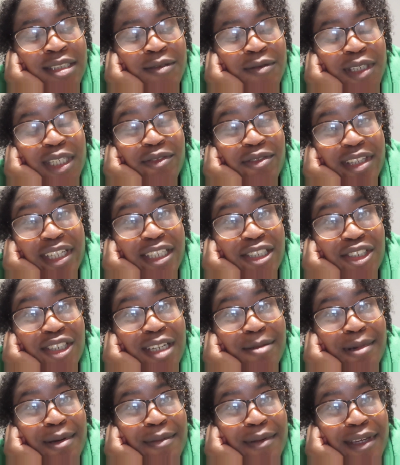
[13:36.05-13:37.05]
Whatever that
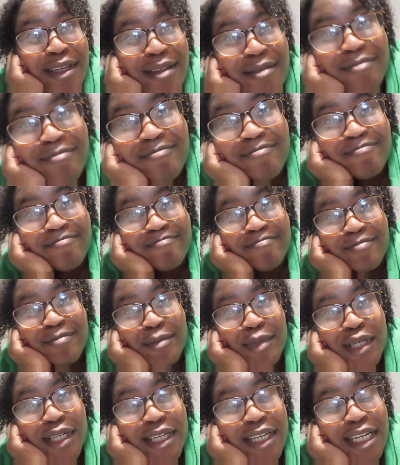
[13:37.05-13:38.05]
journey may be.
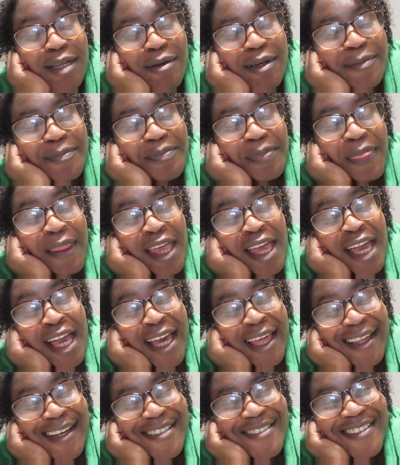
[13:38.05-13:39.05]
But anyway,
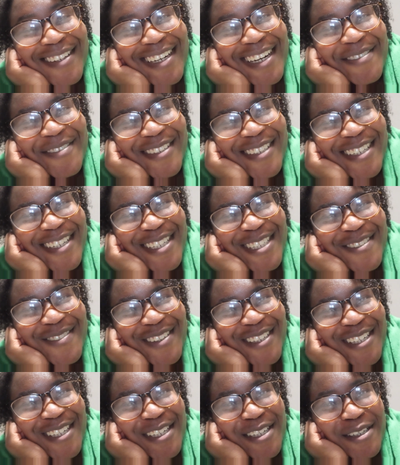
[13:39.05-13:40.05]
that's all I got for today's
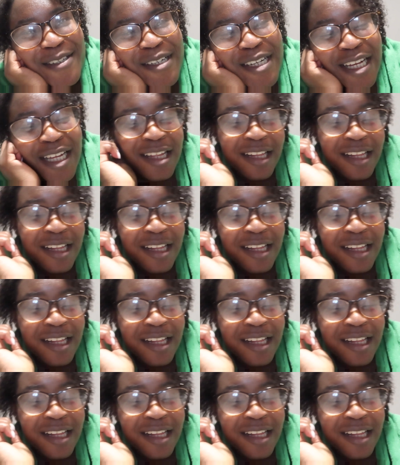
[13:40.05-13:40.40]
video.